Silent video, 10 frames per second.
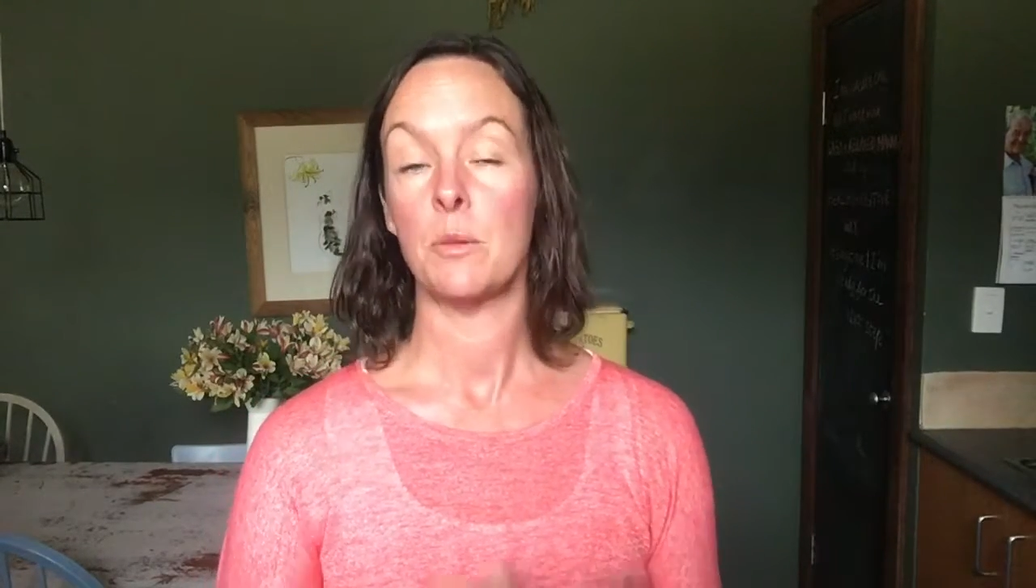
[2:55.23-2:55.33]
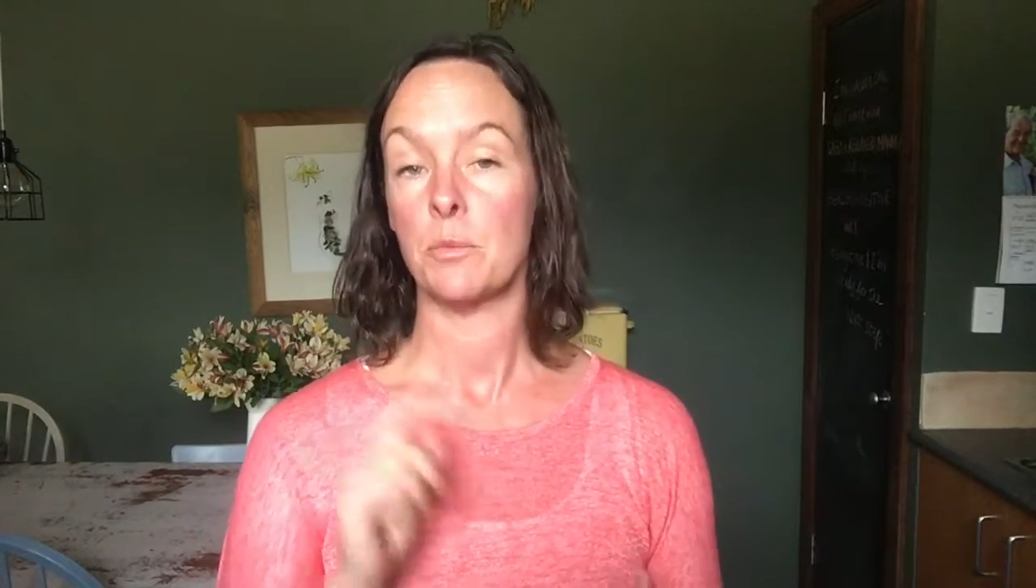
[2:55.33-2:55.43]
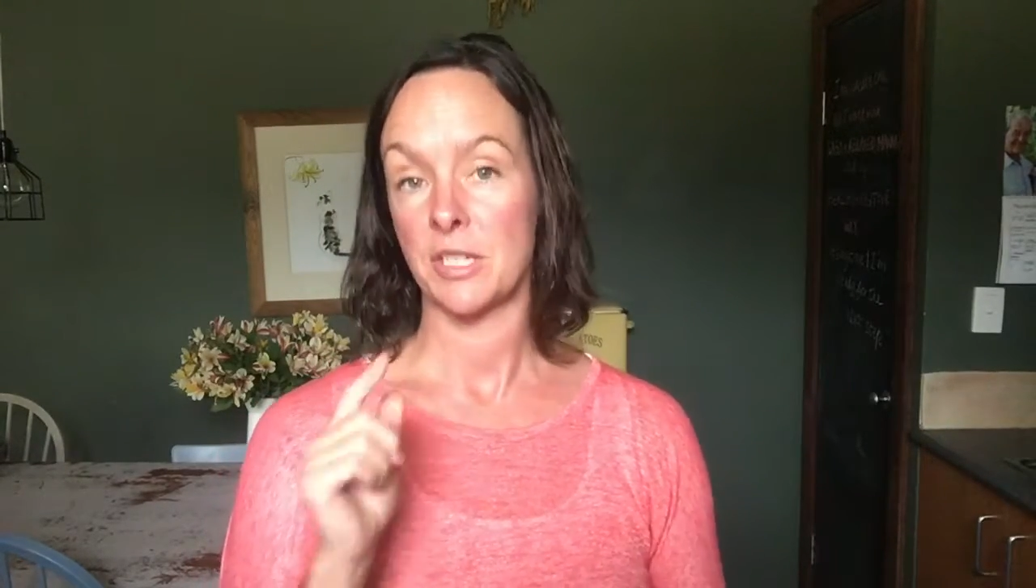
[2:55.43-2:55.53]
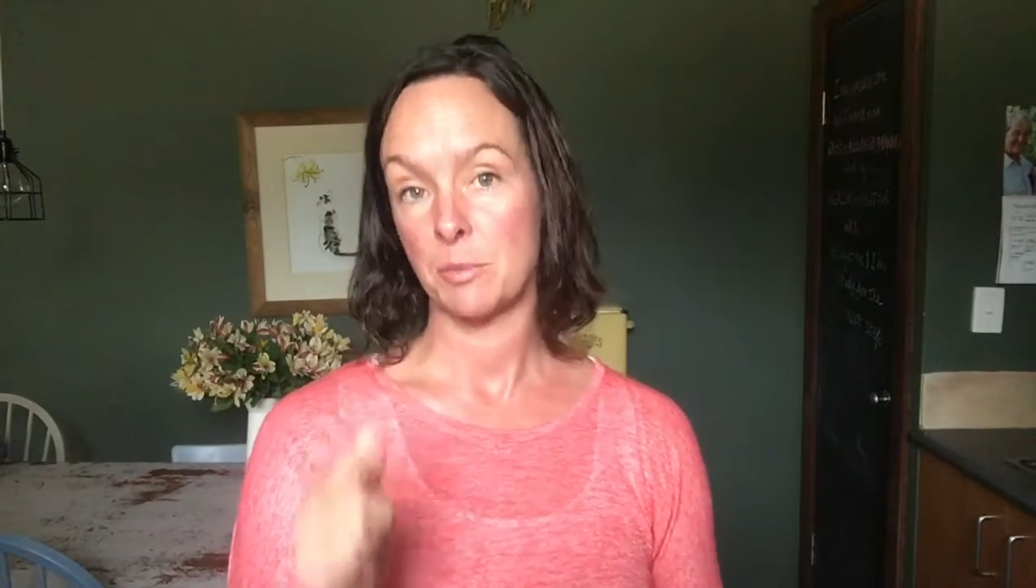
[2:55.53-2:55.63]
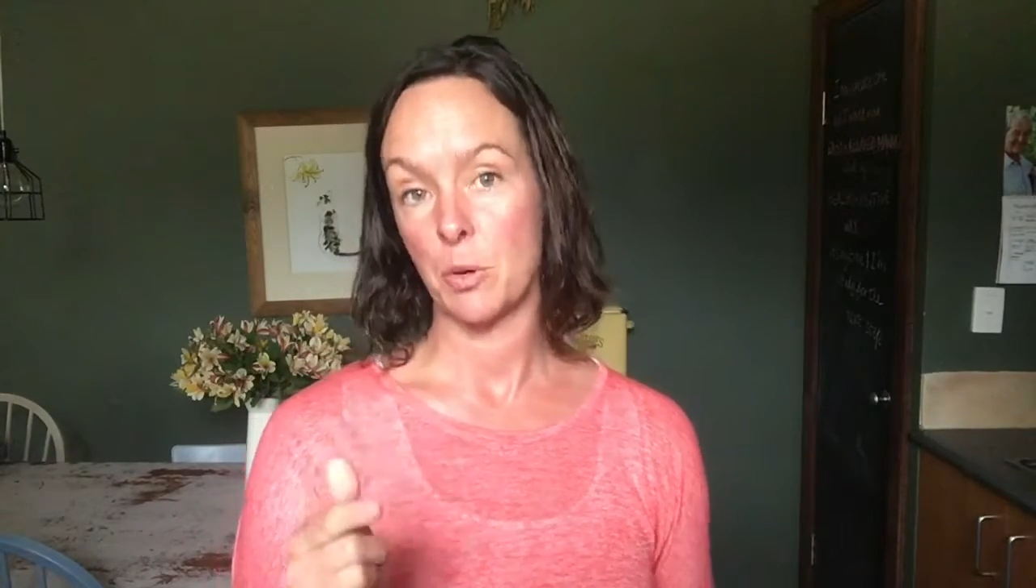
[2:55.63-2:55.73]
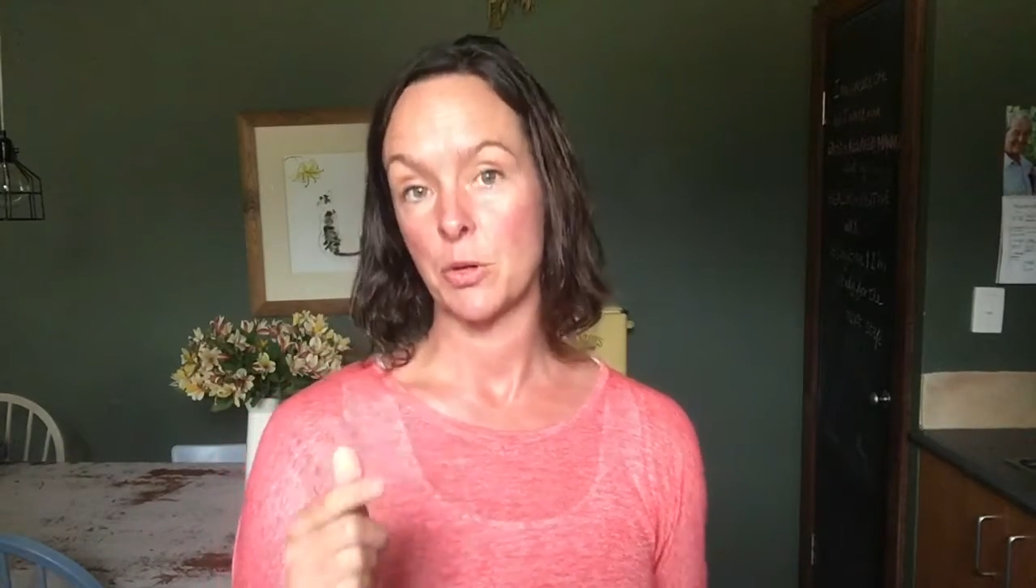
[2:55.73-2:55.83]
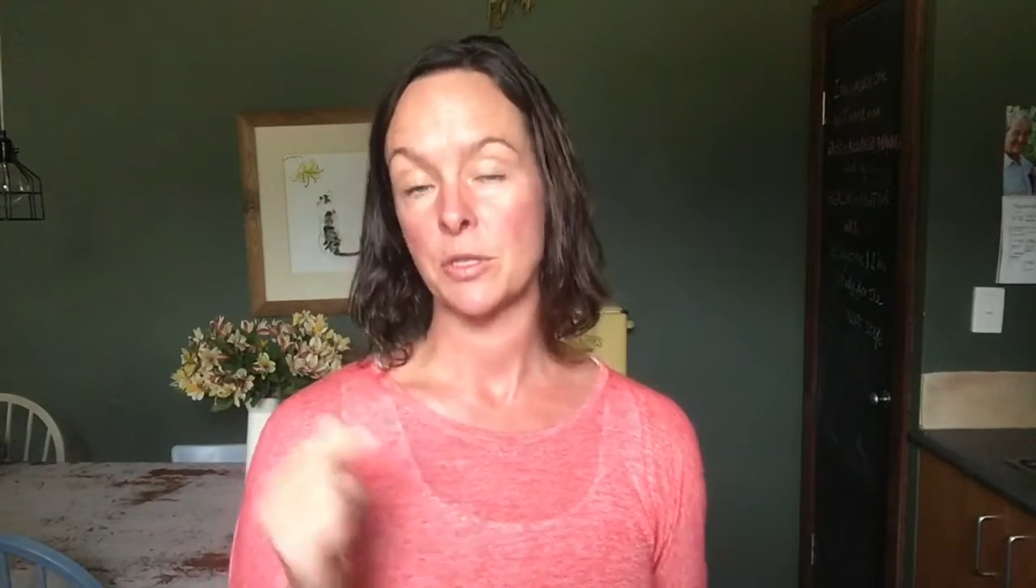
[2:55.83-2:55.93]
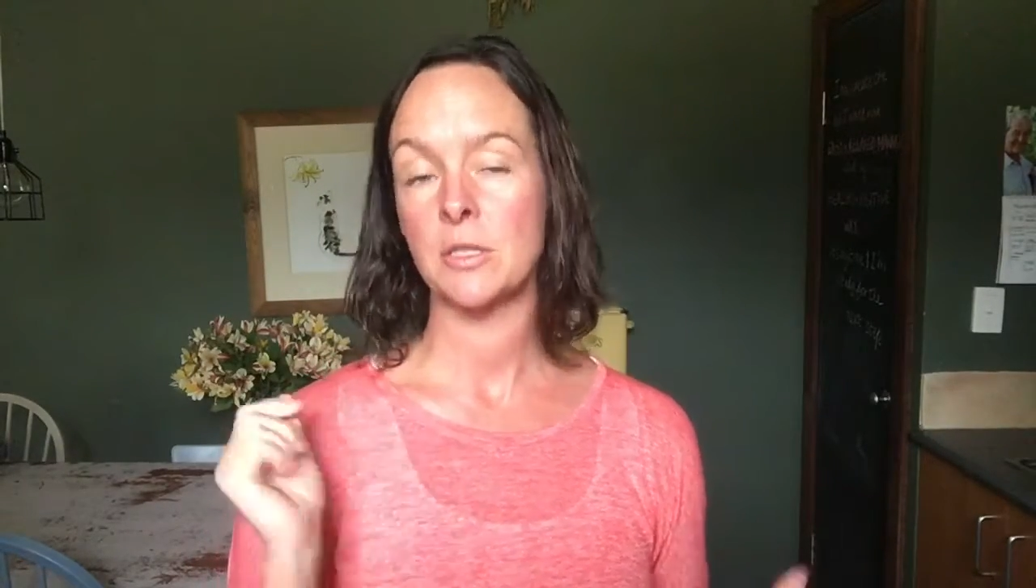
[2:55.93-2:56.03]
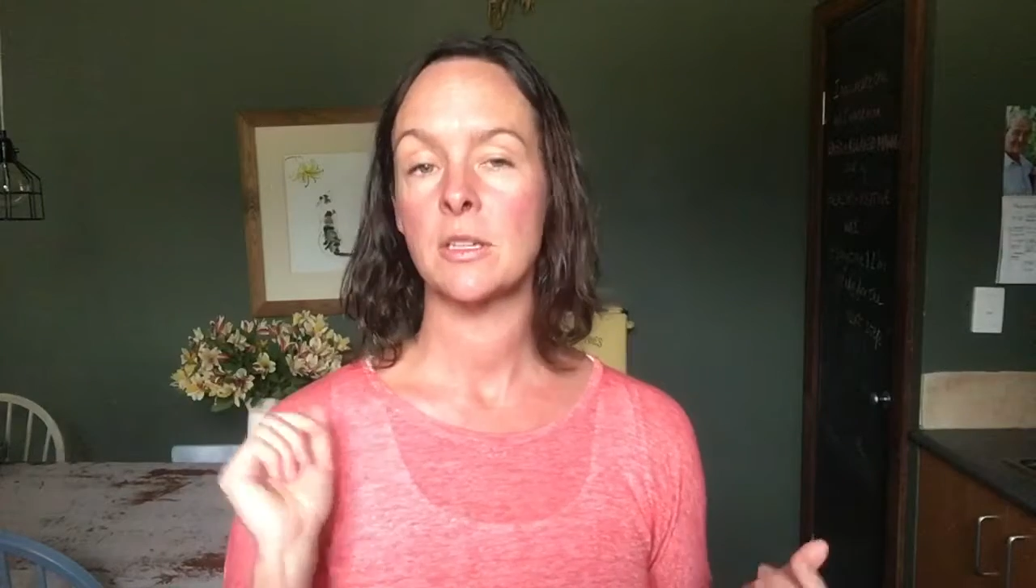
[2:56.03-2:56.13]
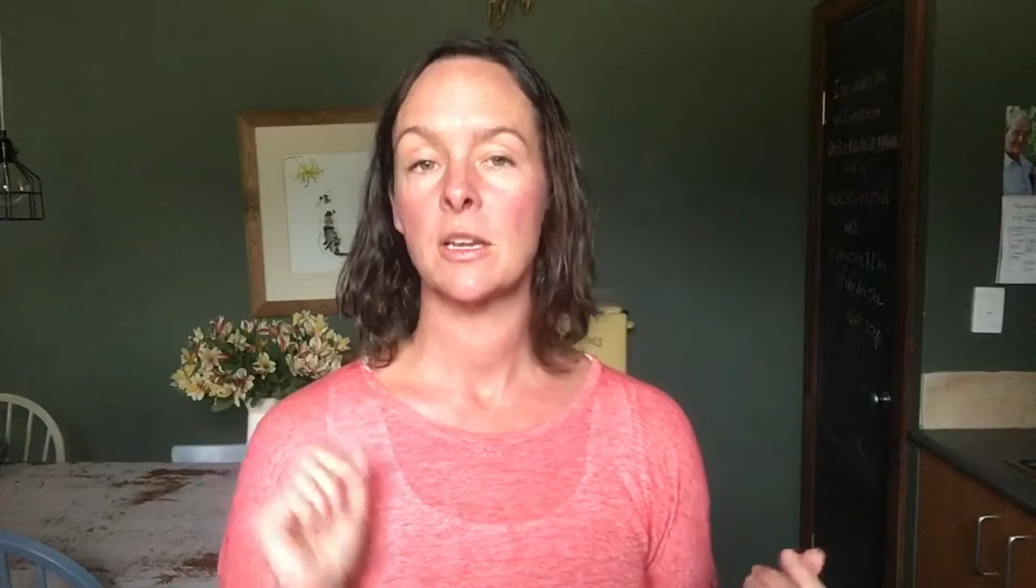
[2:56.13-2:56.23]
Press
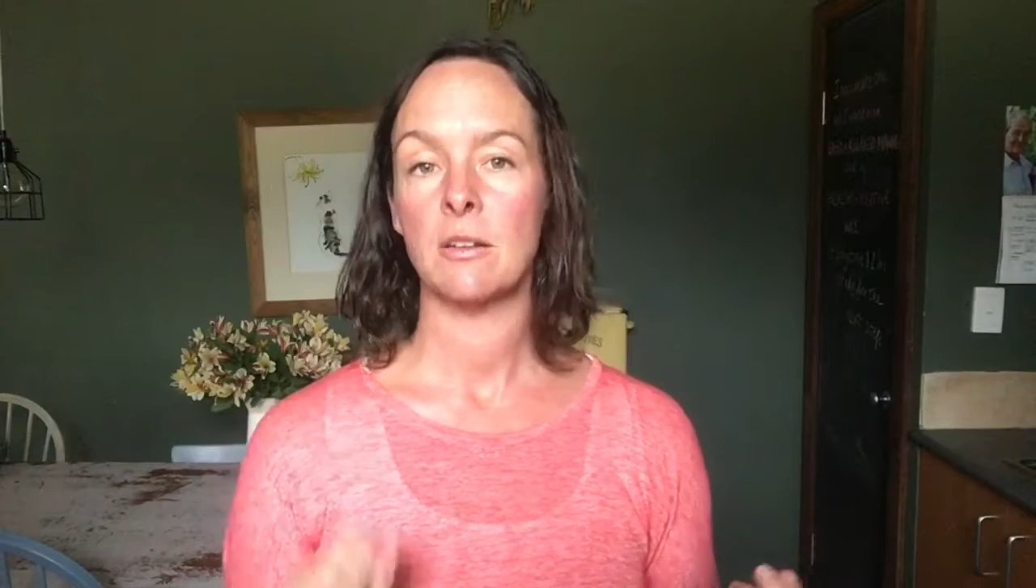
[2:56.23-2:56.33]
pause,